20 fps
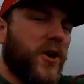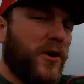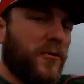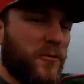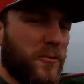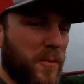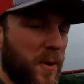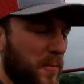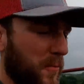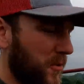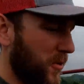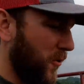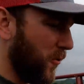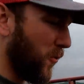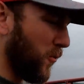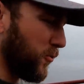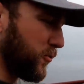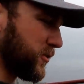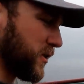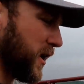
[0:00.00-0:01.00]
y'all remember the
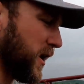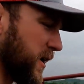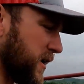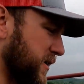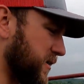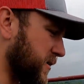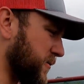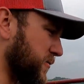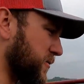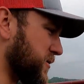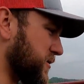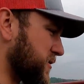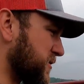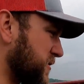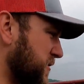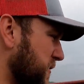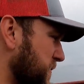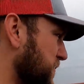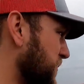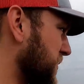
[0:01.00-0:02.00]
old gate, it
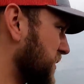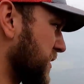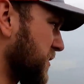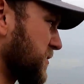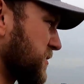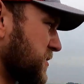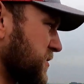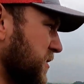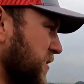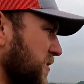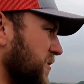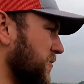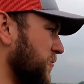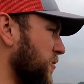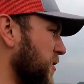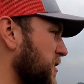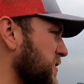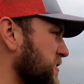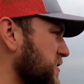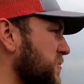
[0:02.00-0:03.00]
was starting to
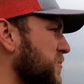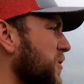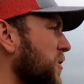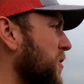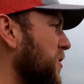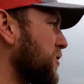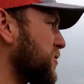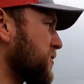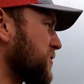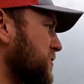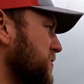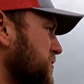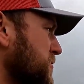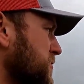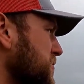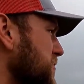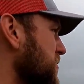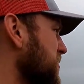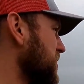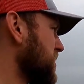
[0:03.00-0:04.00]
rust apart,
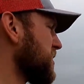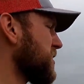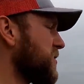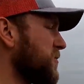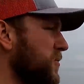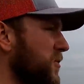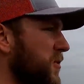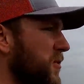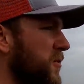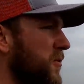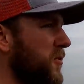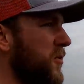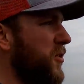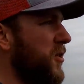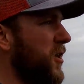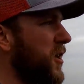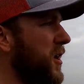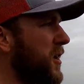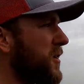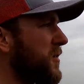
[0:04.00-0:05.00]
and we
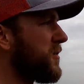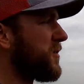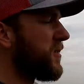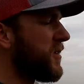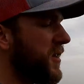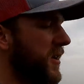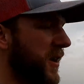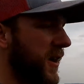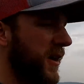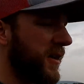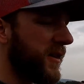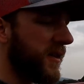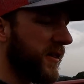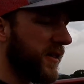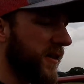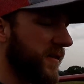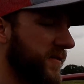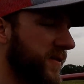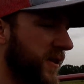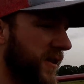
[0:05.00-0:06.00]
were had to
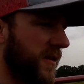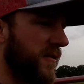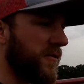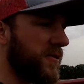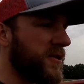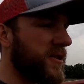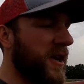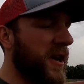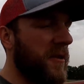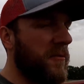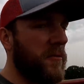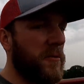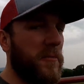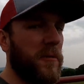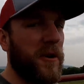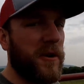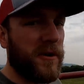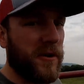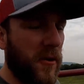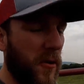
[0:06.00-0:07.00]
lift it every time we
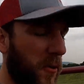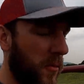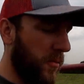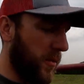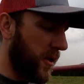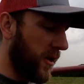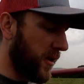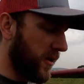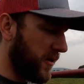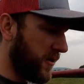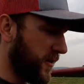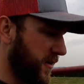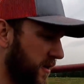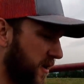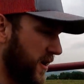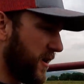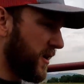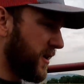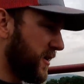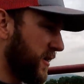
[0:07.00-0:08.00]
wanted to open it.
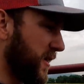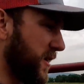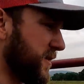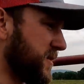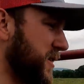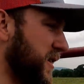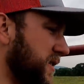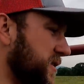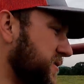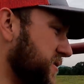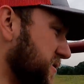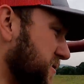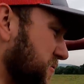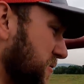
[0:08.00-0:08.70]
This hinge